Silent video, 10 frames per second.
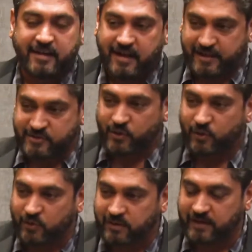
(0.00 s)
And
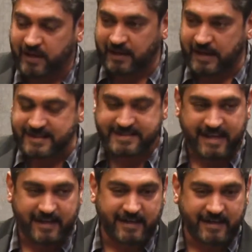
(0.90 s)
so he and I
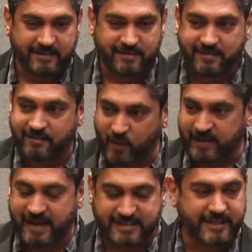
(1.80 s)
decided that one
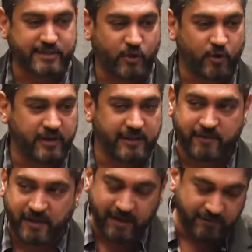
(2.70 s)
day at six o'clock in the
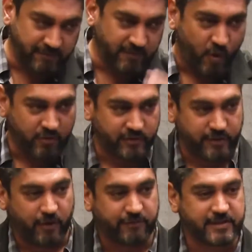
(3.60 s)
evening, we walked to
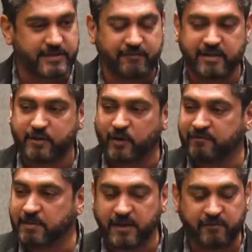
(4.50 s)
the office and we told
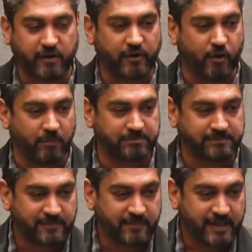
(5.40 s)
everybody we're going home.
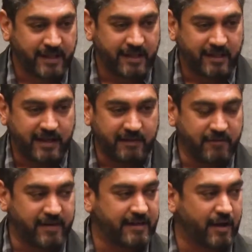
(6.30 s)
And we
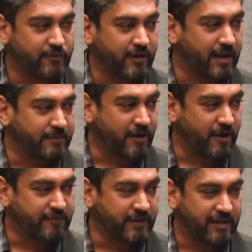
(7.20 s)
went out for a cup of
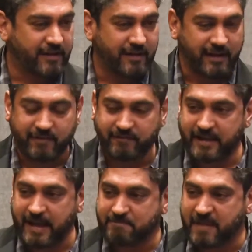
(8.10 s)
coffee. And when we
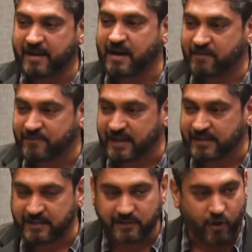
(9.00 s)
came back half an hour
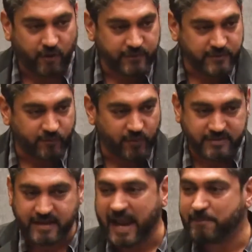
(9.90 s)
later, the office
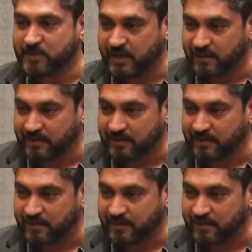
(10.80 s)
was empty.